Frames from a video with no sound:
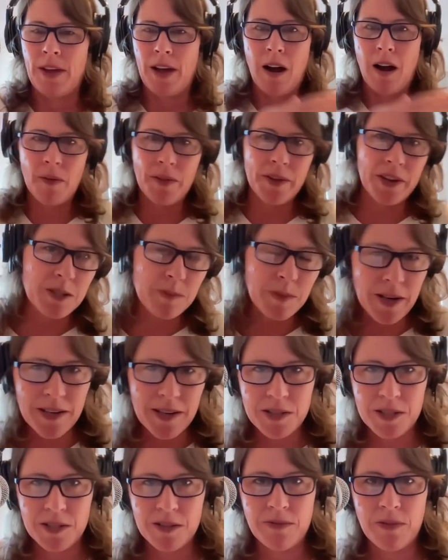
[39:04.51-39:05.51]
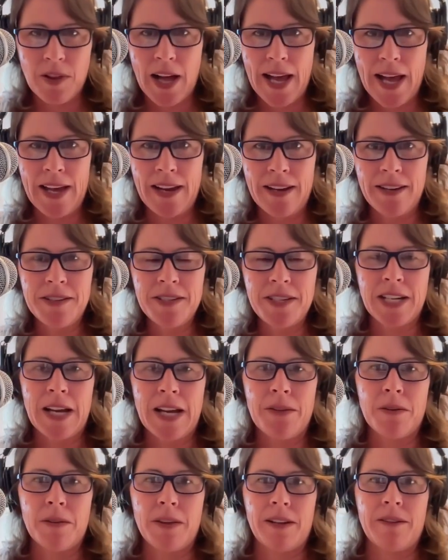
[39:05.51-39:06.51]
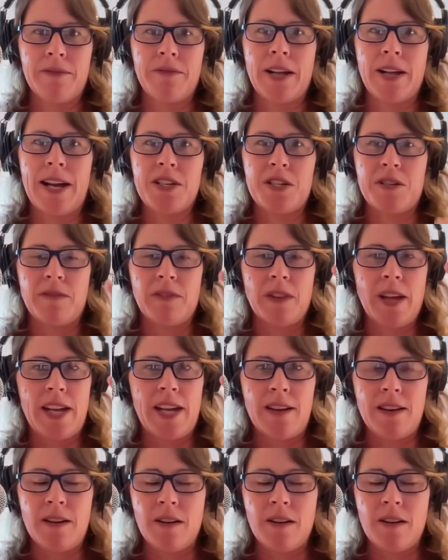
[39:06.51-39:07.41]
all the experiences fly together like a flash of light,